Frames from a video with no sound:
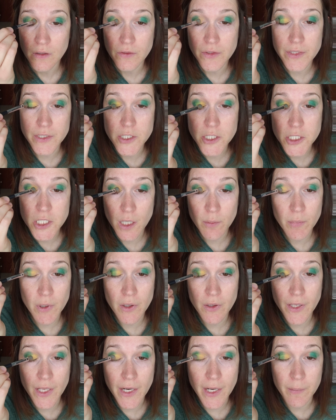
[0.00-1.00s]
the
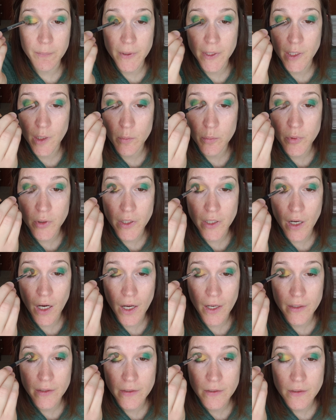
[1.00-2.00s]
shimmer that I'm gonna put
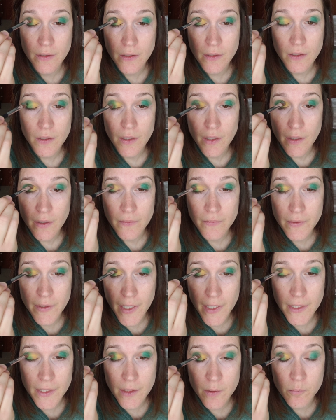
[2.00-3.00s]
on. Then
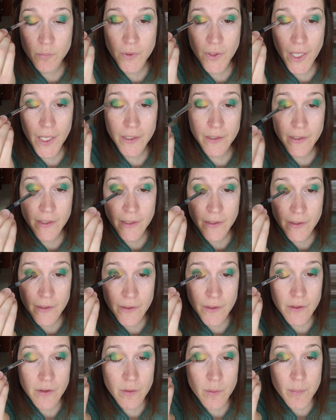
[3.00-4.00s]
I can blend it a
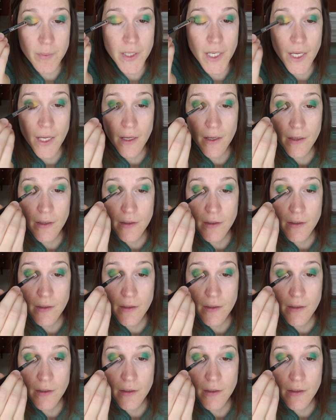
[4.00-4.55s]
little bit.